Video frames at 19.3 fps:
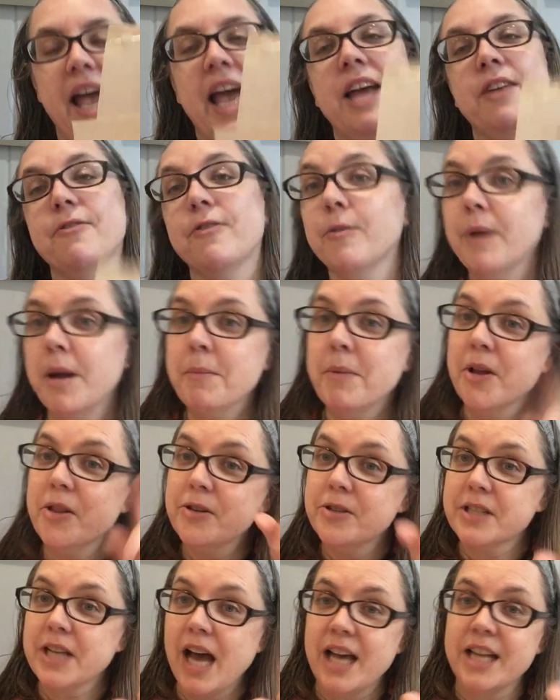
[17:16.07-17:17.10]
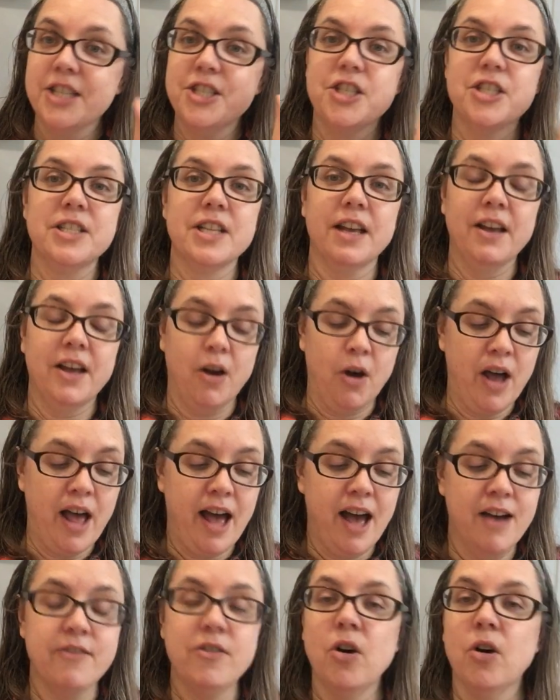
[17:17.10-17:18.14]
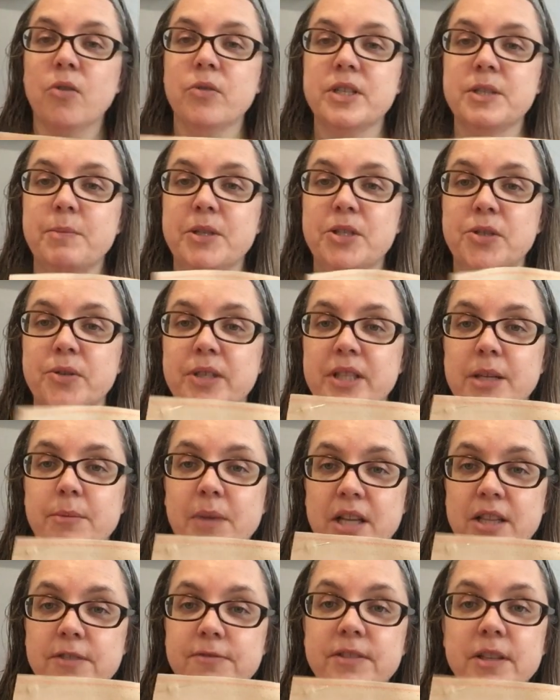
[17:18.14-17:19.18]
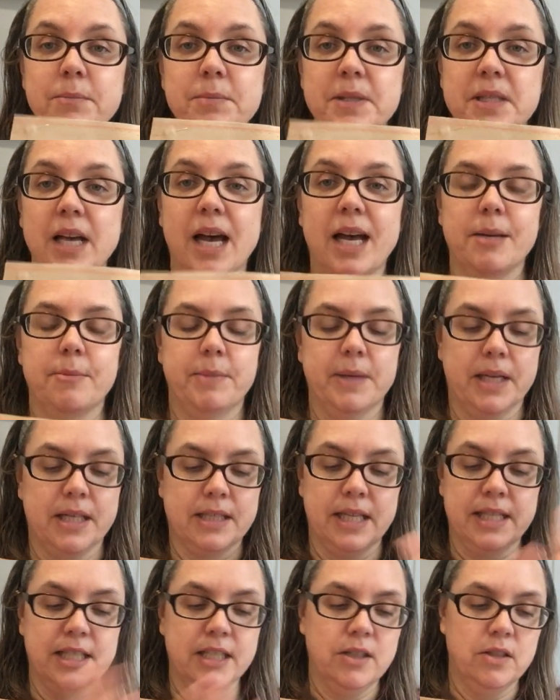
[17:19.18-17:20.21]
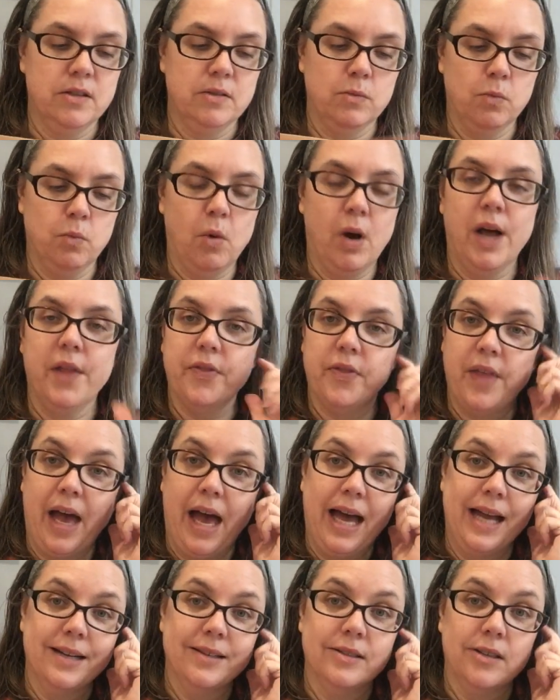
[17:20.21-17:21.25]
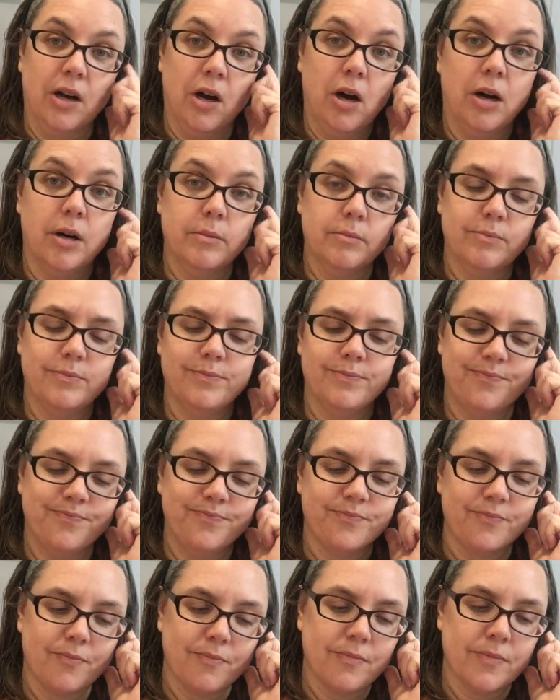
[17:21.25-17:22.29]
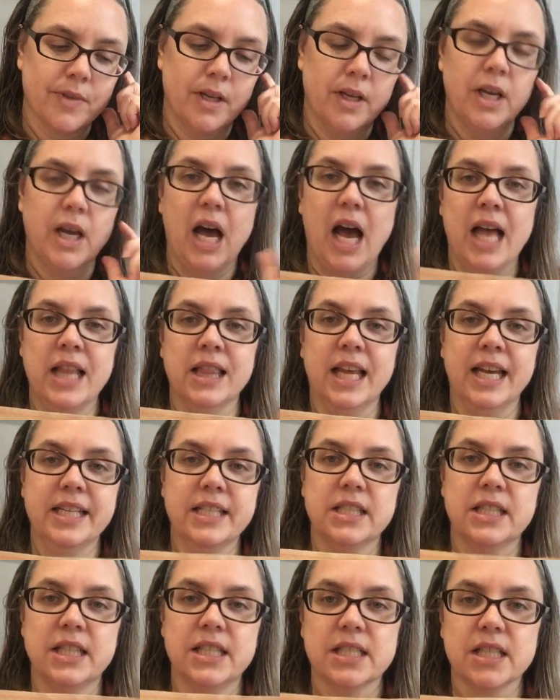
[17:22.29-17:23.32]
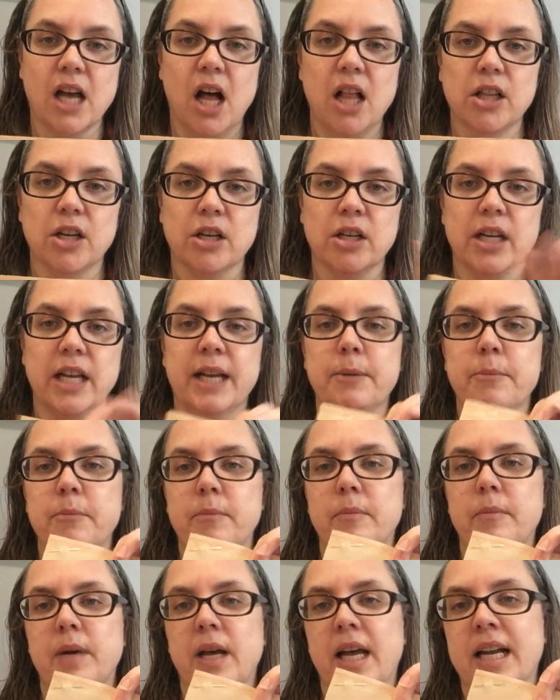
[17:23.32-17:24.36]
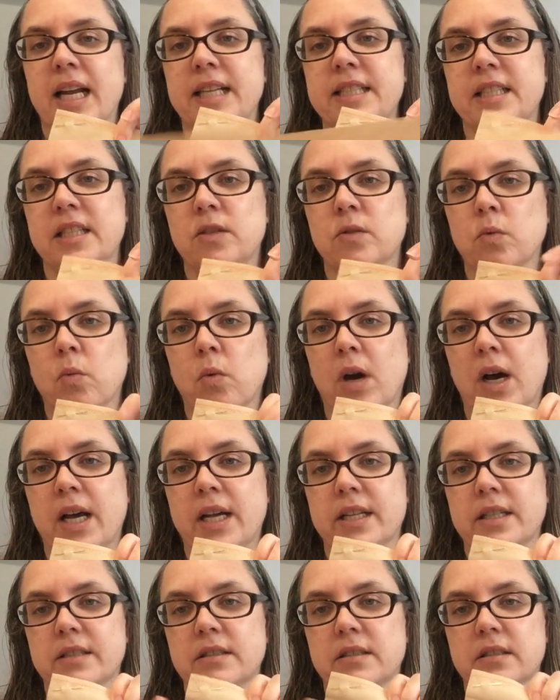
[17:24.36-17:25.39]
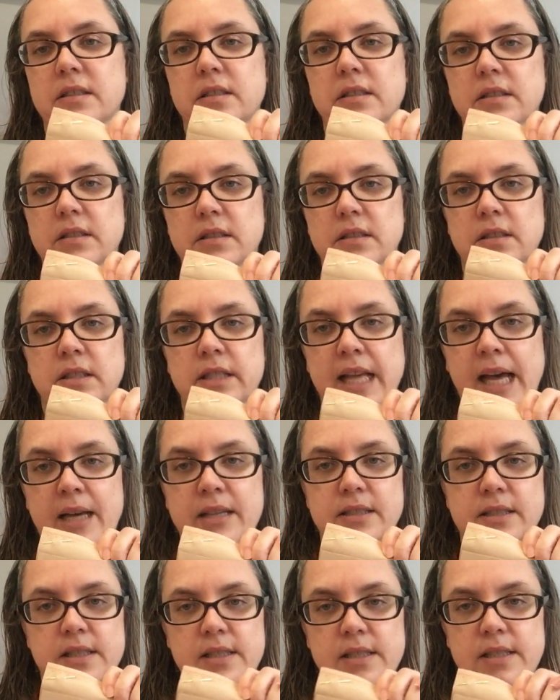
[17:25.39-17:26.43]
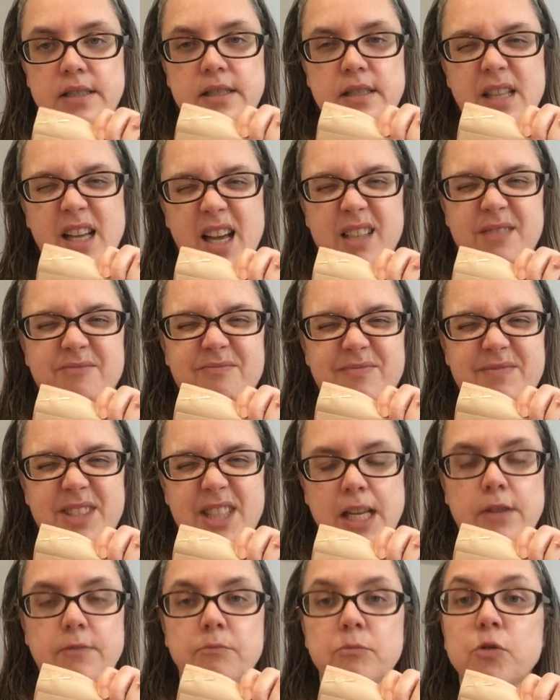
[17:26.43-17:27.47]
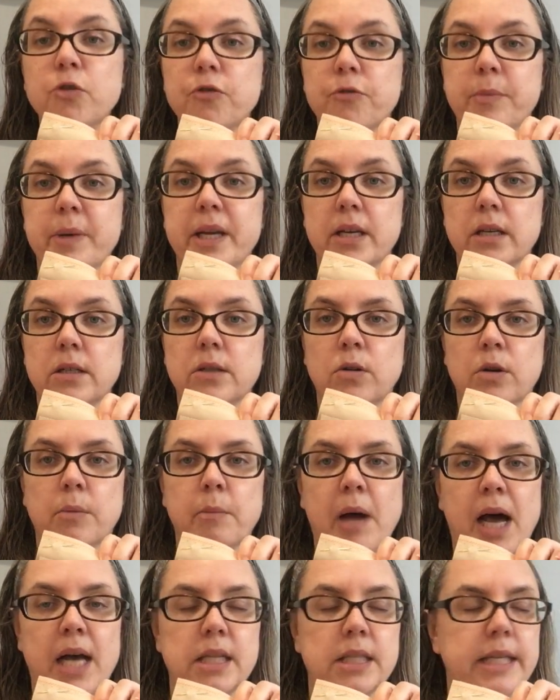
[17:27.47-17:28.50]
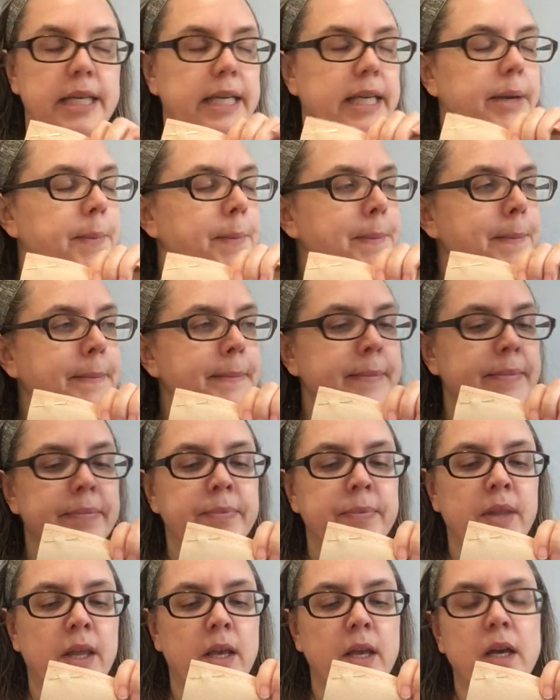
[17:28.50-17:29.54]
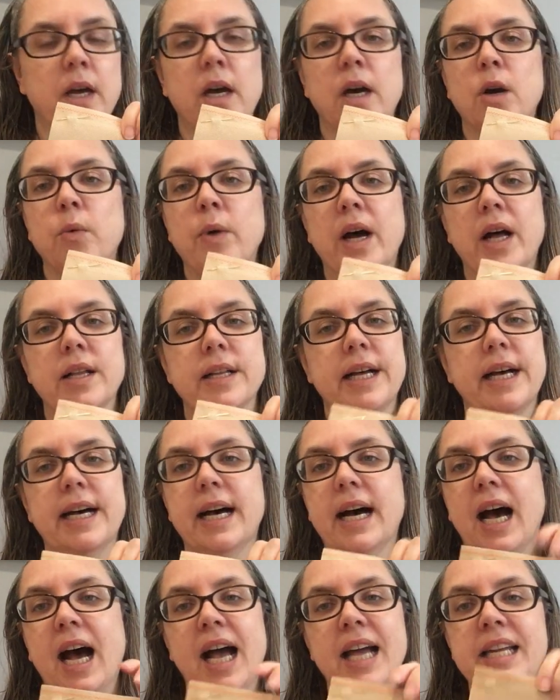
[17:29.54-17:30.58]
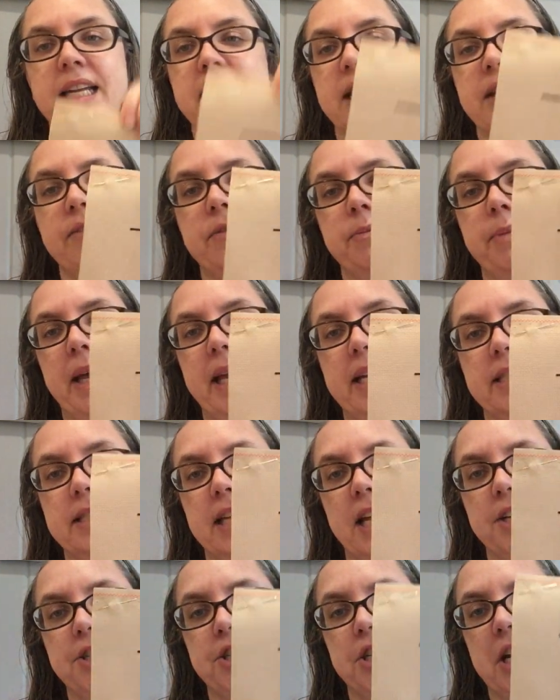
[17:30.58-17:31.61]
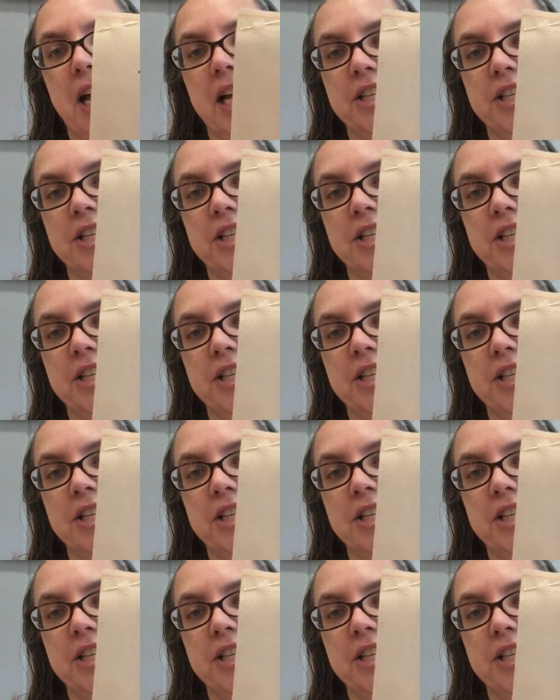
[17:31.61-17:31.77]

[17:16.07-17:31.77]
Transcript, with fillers: And for my mother's cottages, I have always been doing them on the flip side because I didn't want that. Um, I liked this color and I didn't want that set of movement or modeling. Well, I didn't even pay attention.